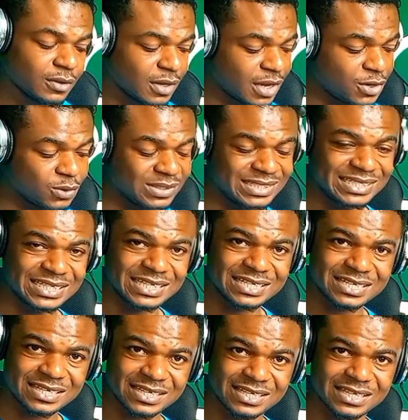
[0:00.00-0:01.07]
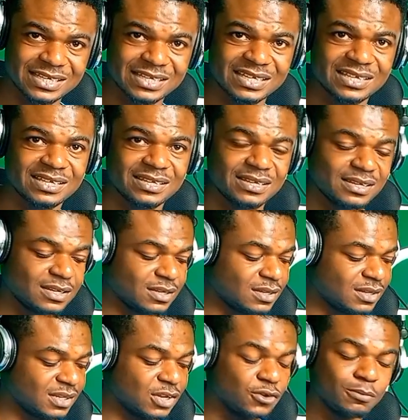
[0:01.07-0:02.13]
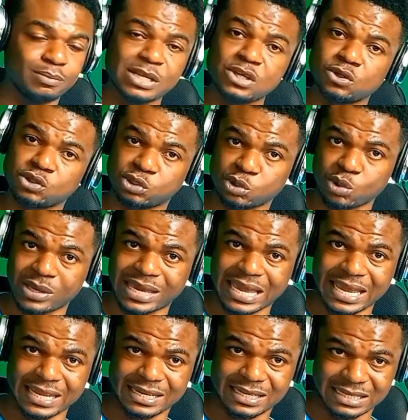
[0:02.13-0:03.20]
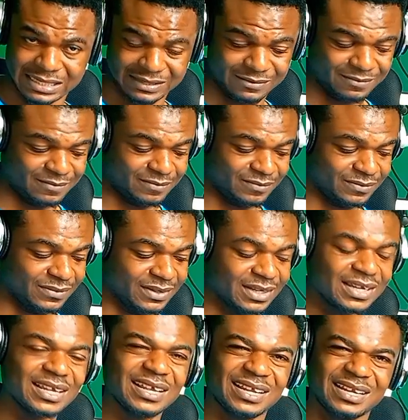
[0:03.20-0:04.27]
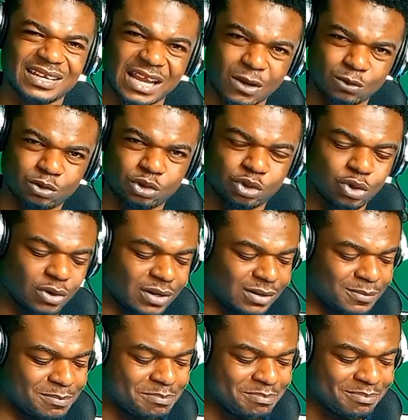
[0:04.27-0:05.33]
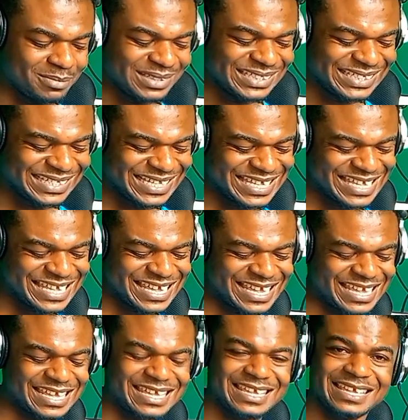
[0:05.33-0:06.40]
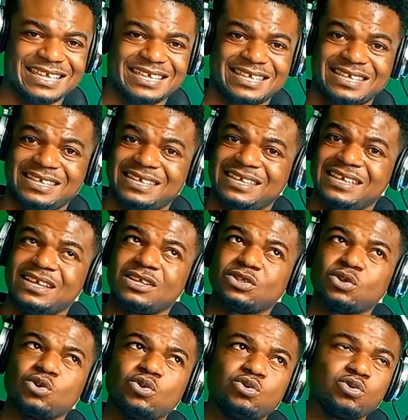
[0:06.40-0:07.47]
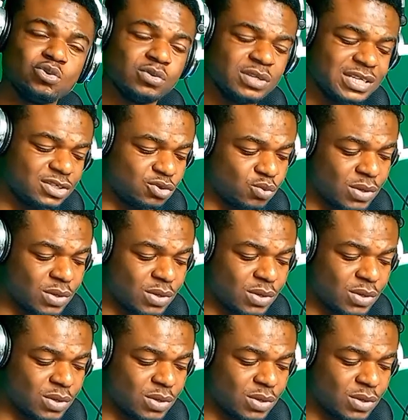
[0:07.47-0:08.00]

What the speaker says: and your T, then you play your so again. Now to your T. So you do this